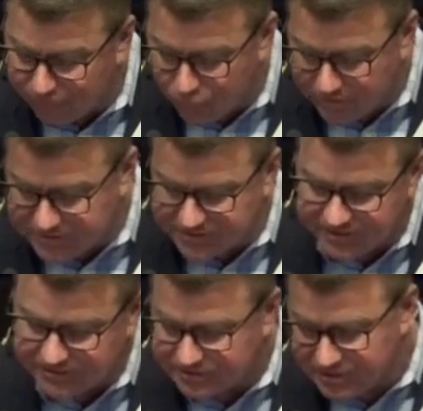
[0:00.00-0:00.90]

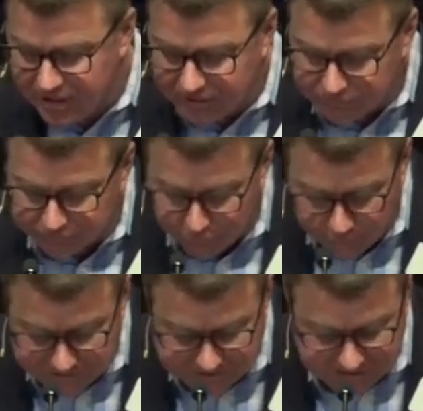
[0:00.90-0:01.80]
46 through
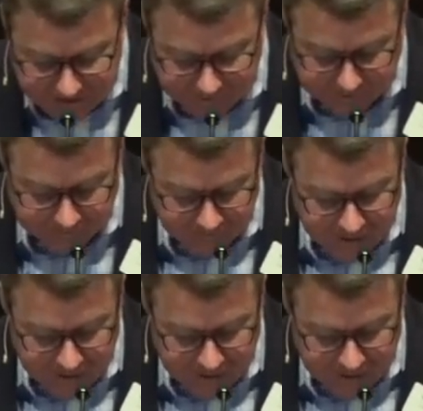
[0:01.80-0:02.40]
47.